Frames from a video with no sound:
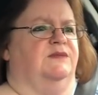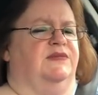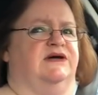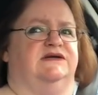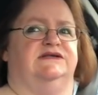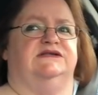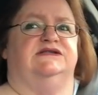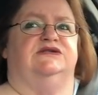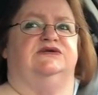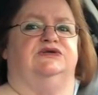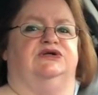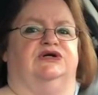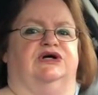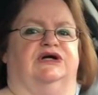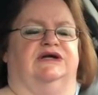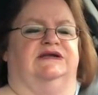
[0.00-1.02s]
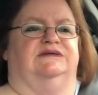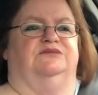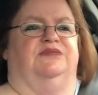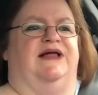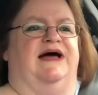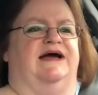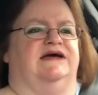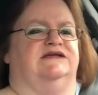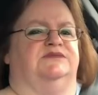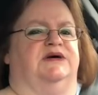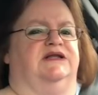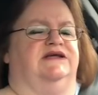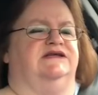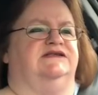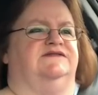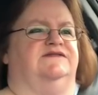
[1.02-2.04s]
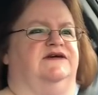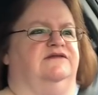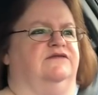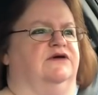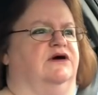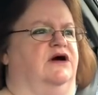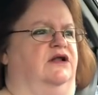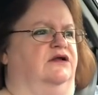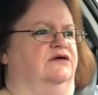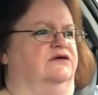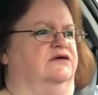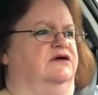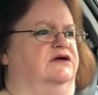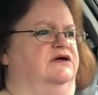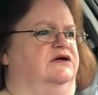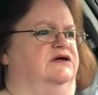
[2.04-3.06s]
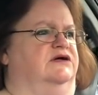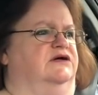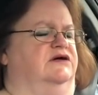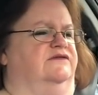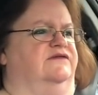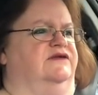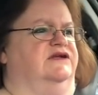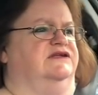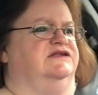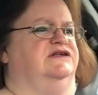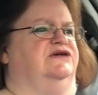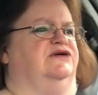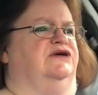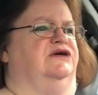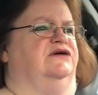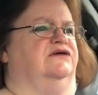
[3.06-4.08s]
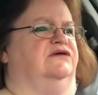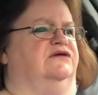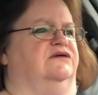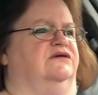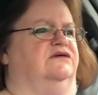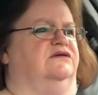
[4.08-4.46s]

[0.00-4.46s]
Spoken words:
because it's so dark, and black is my least favorite color of an interior.